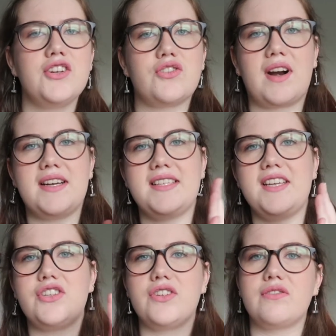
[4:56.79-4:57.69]

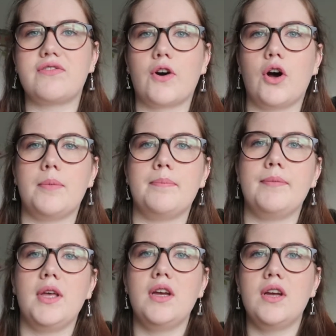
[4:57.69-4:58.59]
transition from